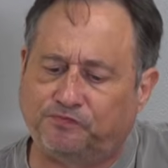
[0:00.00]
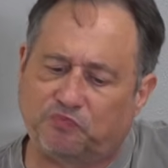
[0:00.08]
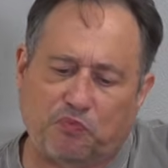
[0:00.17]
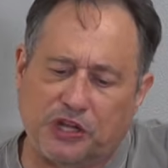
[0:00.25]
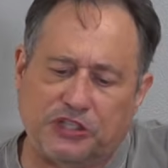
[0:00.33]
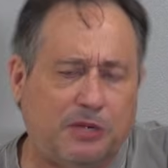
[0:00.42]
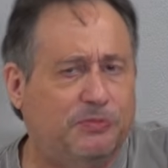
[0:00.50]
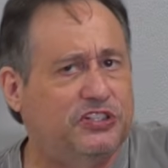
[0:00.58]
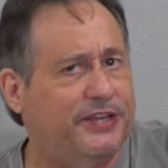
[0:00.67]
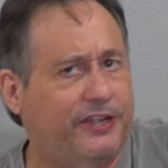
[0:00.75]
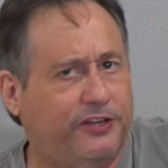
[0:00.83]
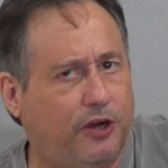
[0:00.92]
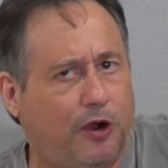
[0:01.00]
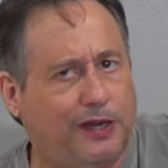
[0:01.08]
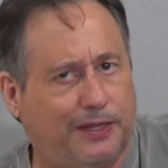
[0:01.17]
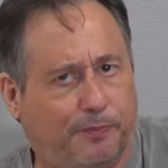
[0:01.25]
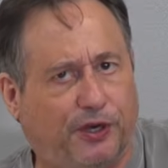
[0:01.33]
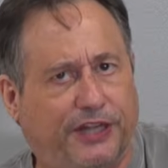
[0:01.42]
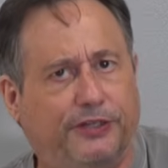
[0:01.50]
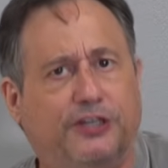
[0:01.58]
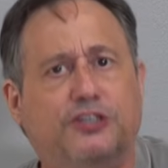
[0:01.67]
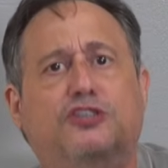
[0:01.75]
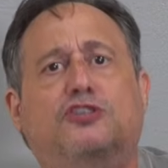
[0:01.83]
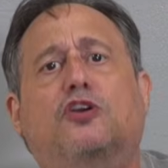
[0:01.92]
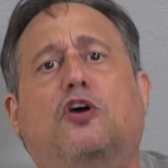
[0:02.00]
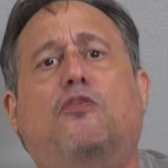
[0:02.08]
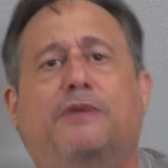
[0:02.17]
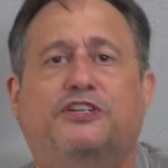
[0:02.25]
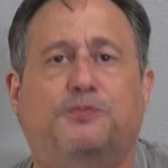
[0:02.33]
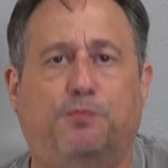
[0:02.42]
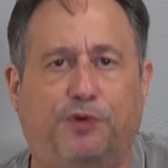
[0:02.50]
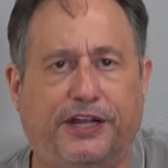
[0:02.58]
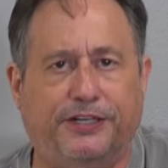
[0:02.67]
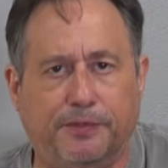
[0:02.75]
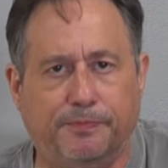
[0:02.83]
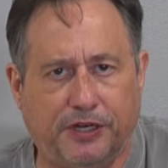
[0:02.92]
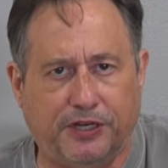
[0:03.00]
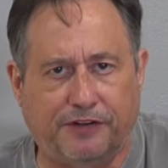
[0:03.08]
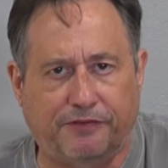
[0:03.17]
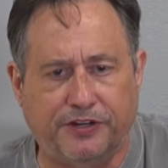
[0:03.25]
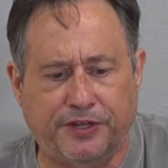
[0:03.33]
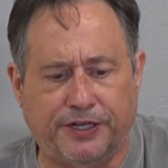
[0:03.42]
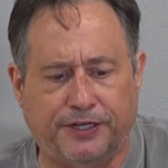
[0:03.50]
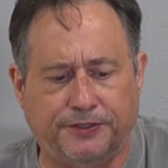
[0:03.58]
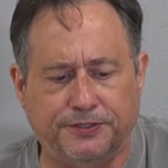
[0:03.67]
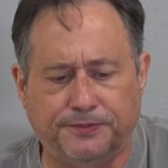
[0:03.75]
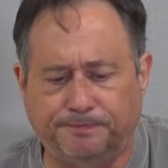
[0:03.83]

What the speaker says: It's almost like a garlic bread. There's so much bread compared to everything else.